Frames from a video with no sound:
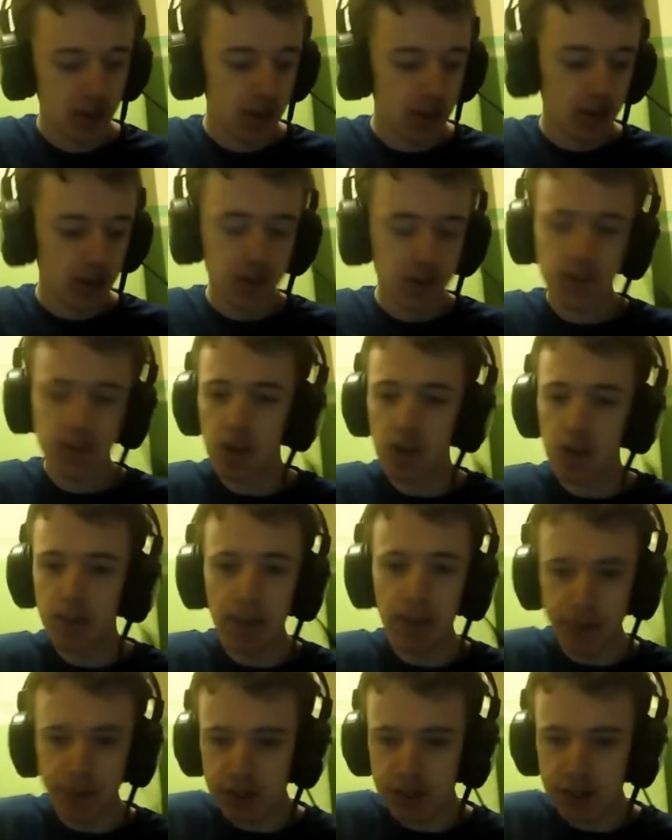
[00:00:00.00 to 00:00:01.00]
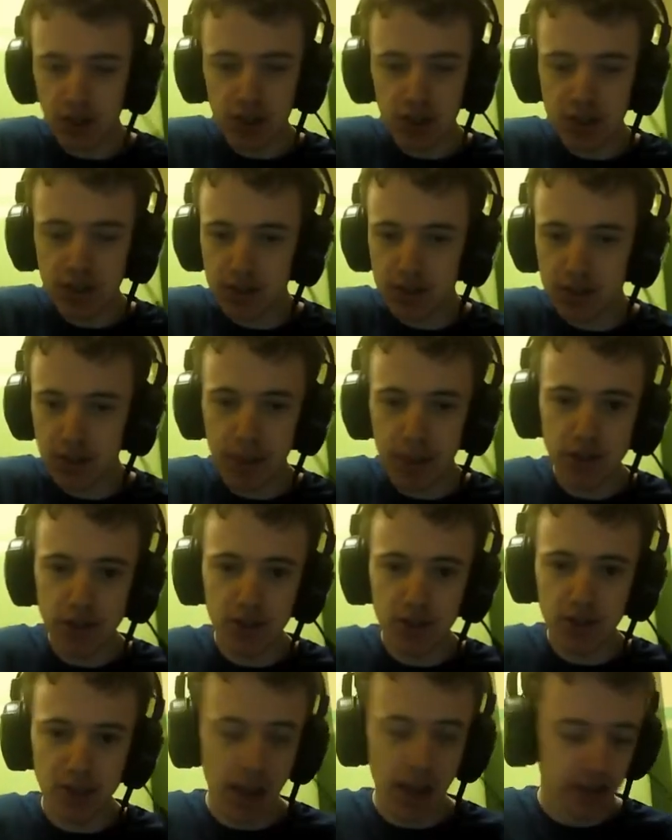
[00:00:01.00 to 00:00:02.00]
So maybe it's just not
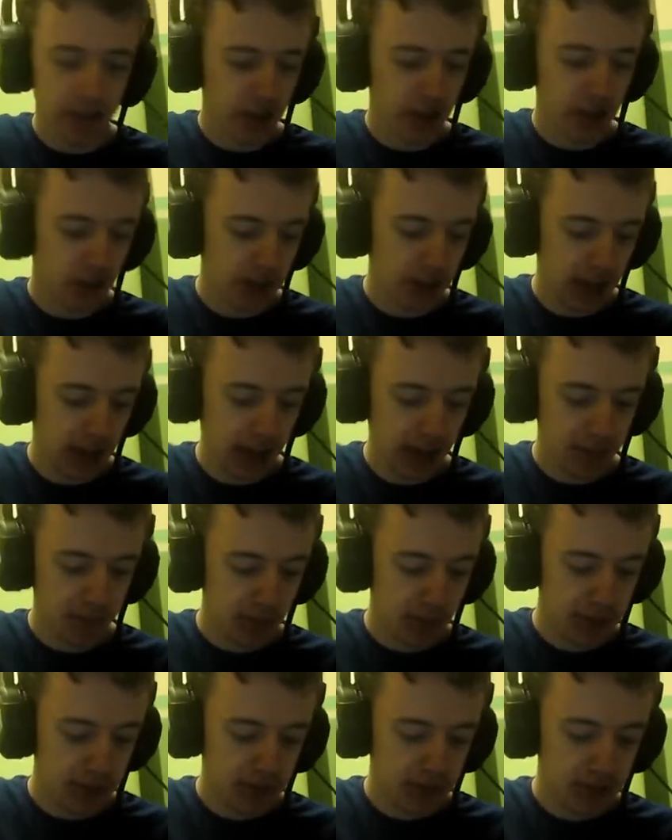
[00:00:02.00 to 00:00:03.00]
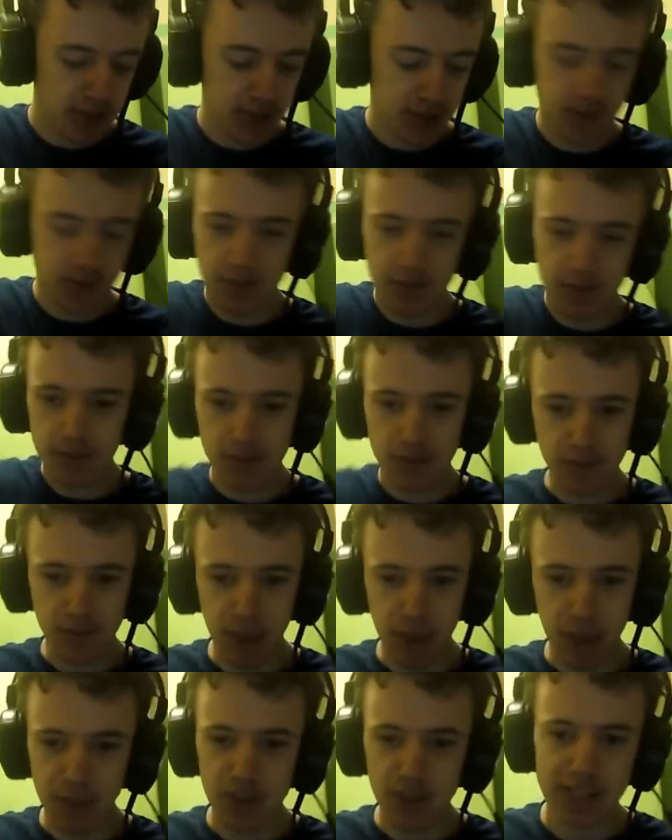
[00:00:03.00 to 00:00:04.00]
having a good day. Maybe I
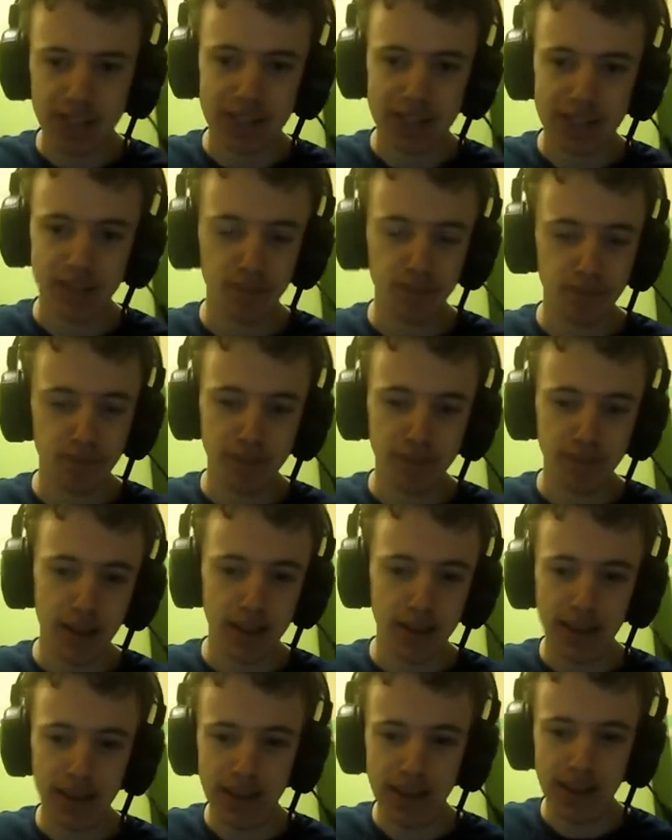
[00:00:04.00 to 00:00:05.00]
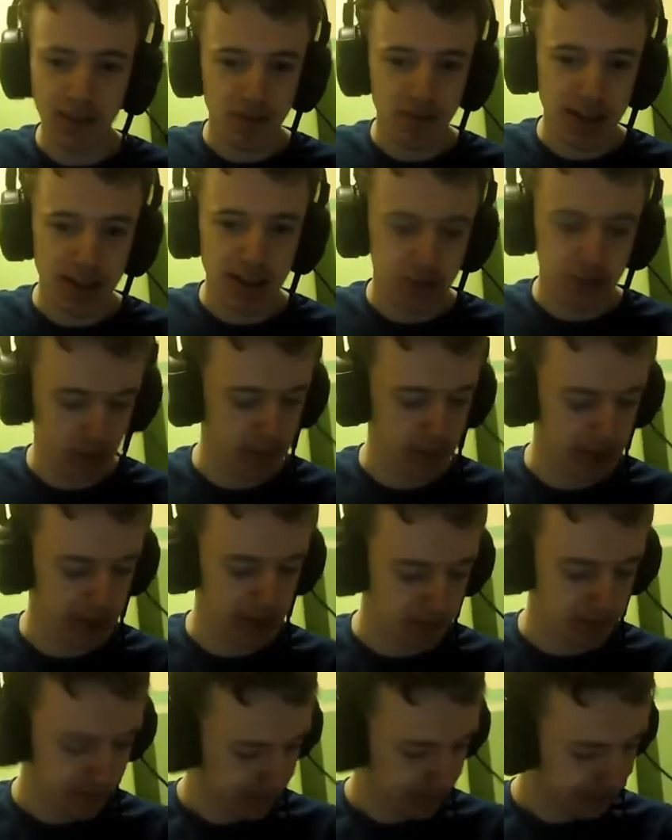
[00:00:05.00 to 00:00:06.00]
just need to let it rest for a bit.
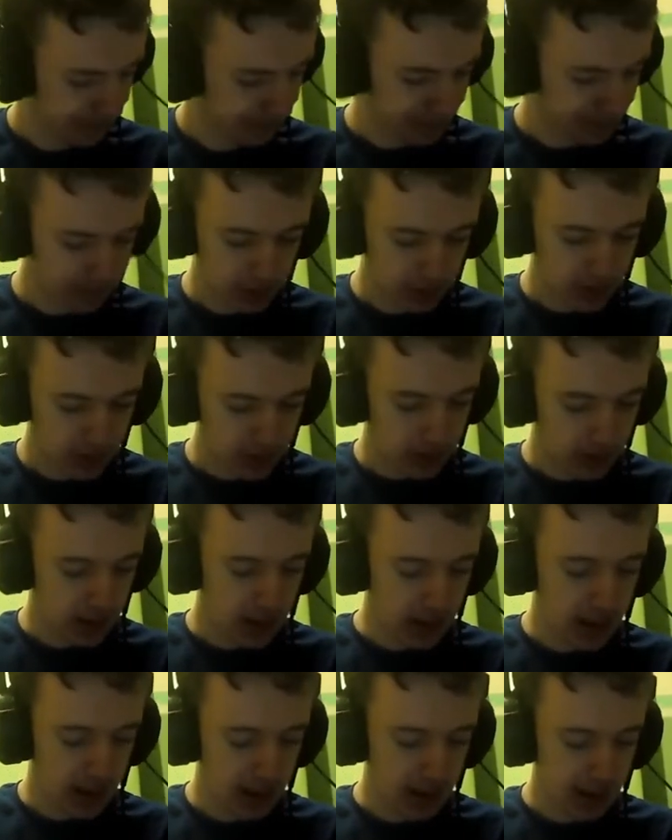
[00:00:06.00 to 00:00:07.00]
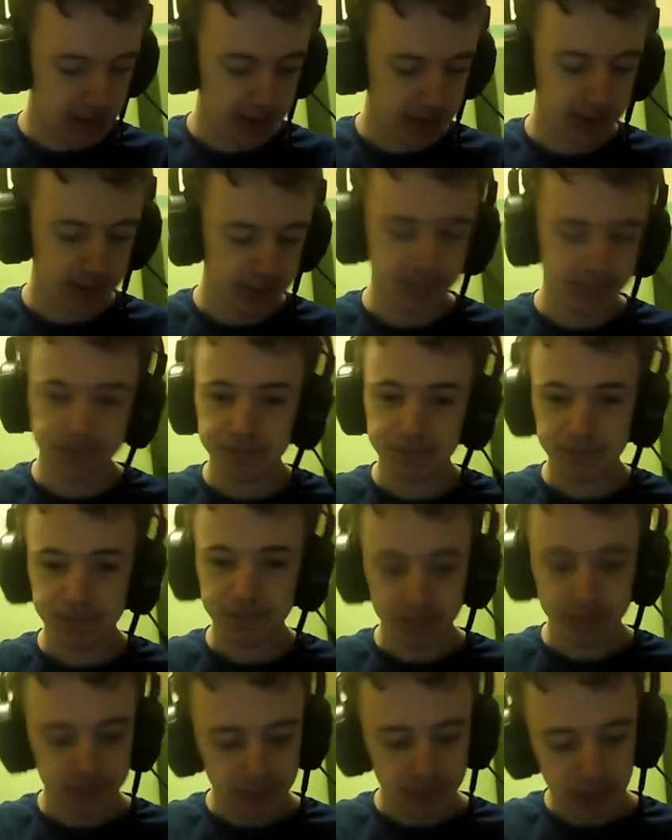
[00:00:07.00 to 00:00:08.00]
And
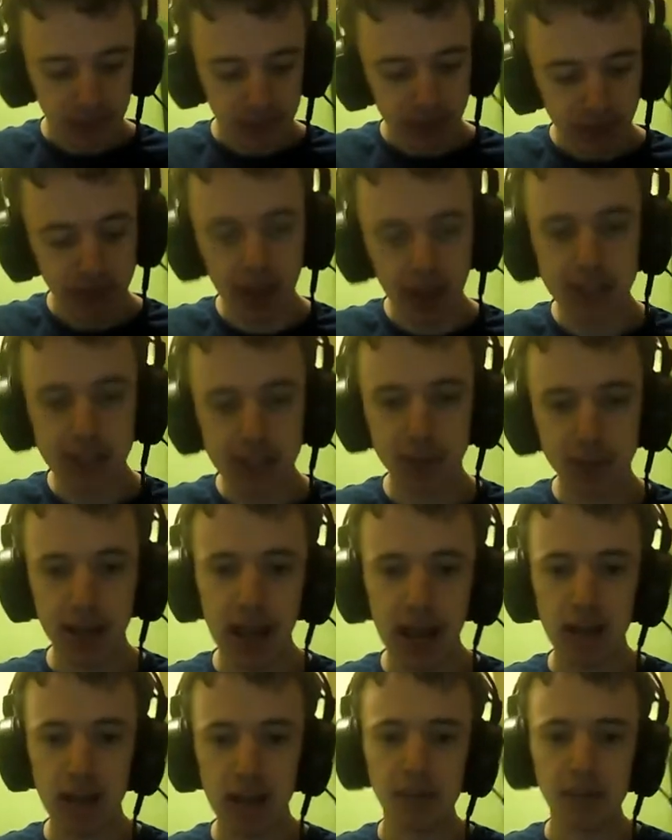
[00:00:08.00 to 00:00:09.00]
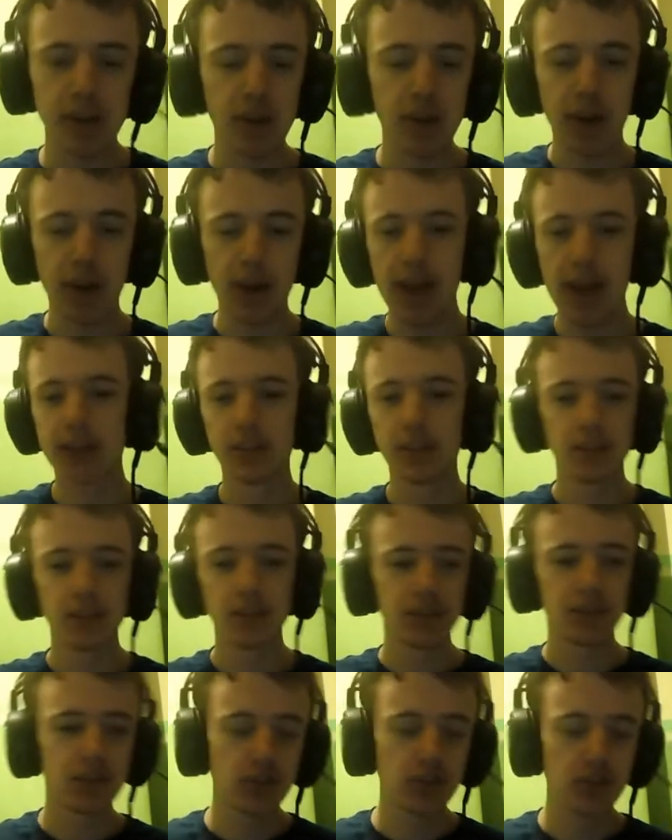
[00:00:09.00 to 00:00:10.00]
if you guys want to add me, go ahead and
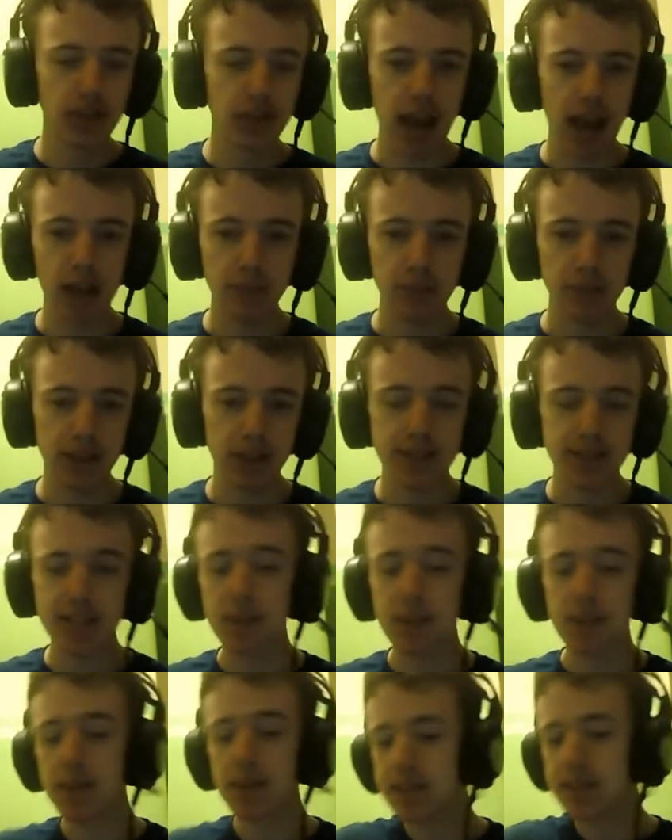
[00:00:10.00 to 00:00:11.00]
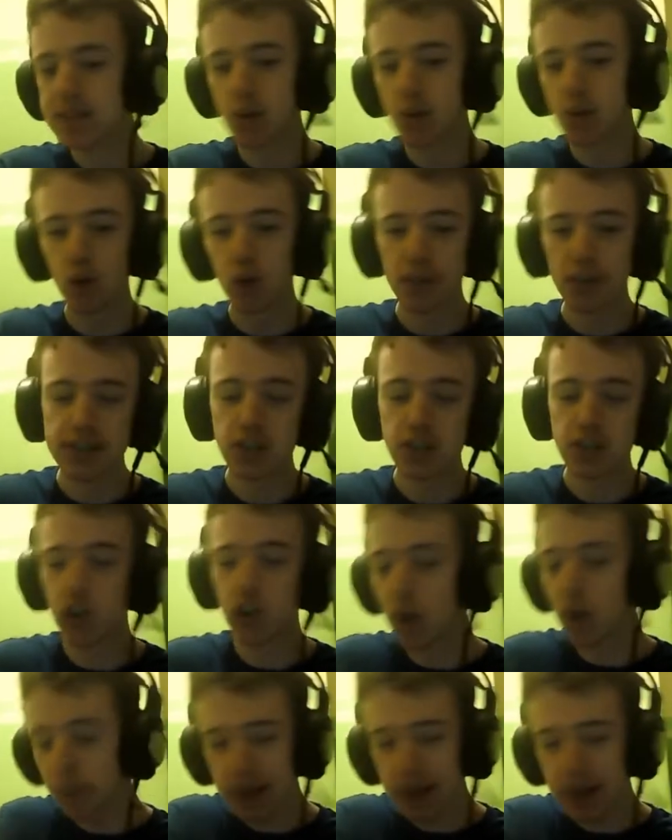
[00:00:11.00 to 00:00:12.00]
add me and send me a Discord message. Go on
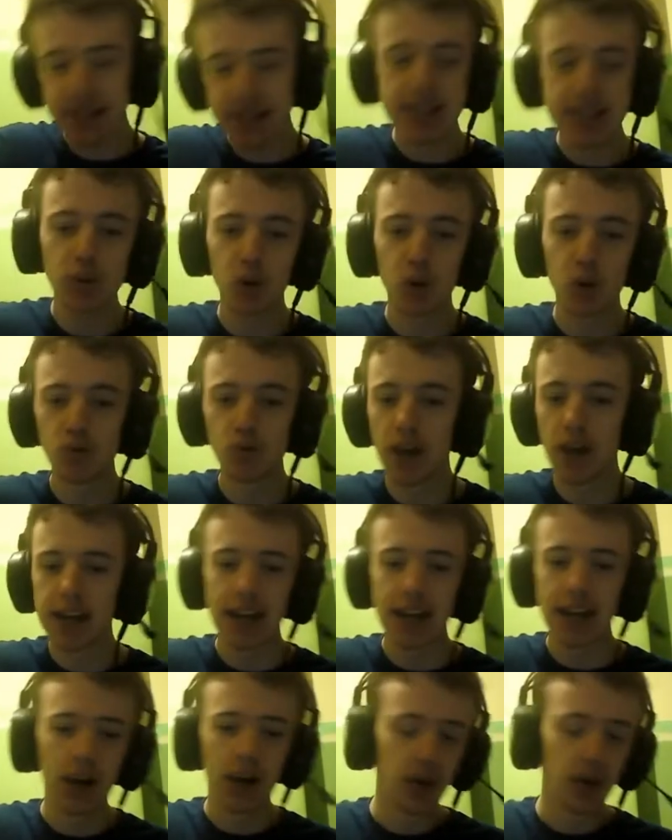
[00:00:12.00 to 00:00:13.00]
my Discord right now.